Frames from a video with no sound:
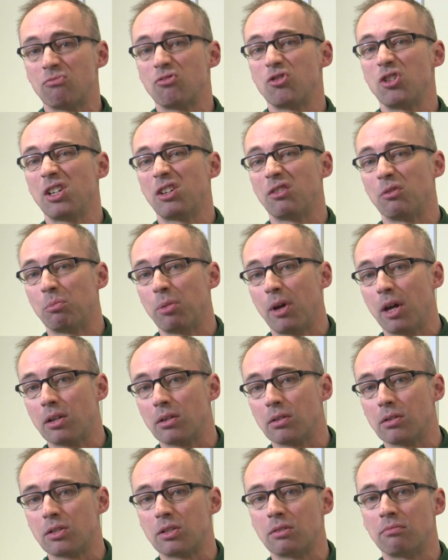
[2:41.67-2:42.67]
drinking from
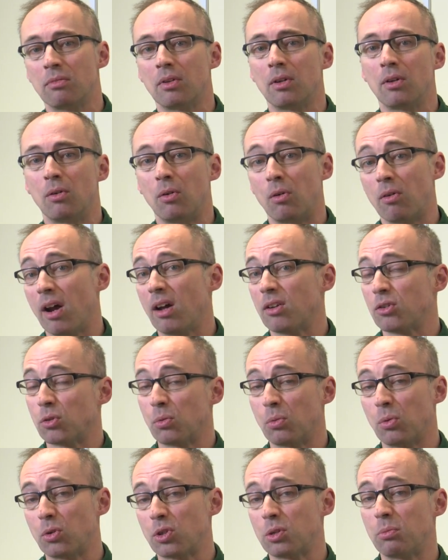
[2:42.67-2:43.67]
puddles or
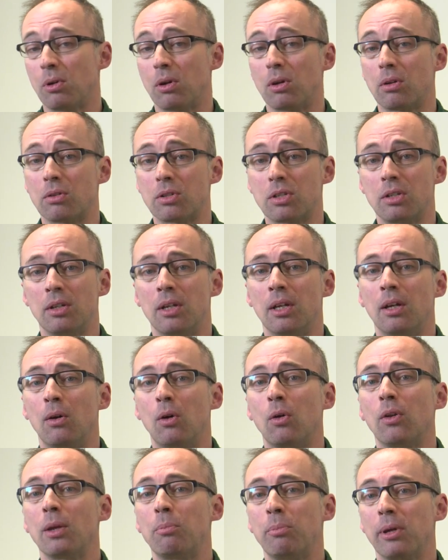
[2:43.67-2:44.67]
outdoor water bowls,
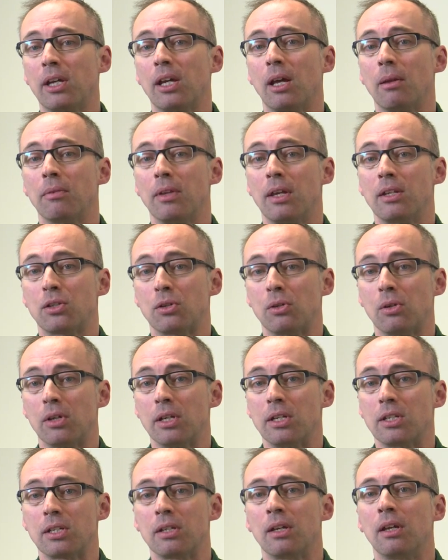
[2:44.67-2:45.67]
or they pick up their
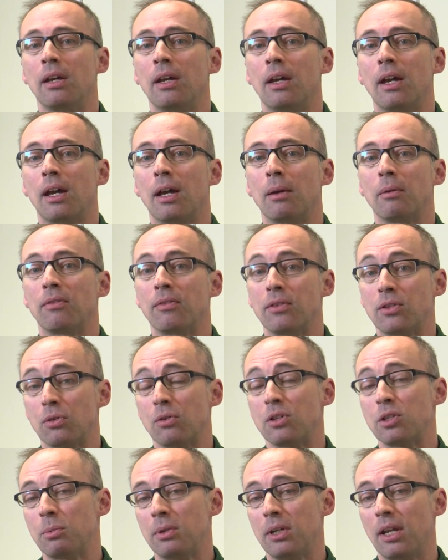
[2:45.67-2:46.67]
toys if the
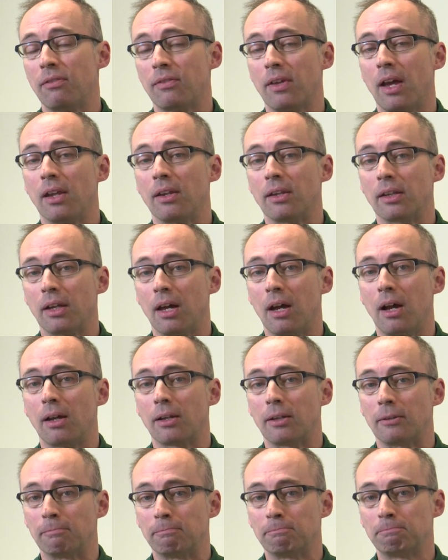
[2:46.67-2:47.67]
toys have been left out in the
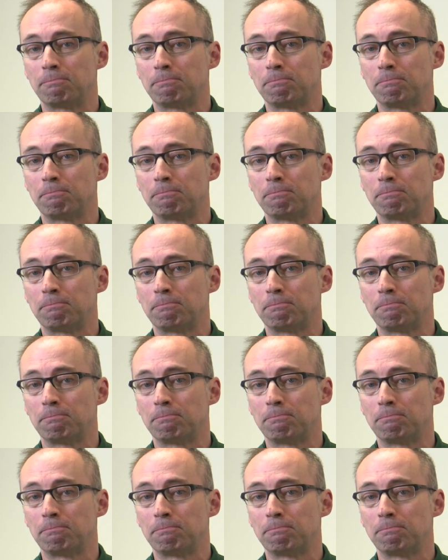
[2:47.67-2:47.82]
garden.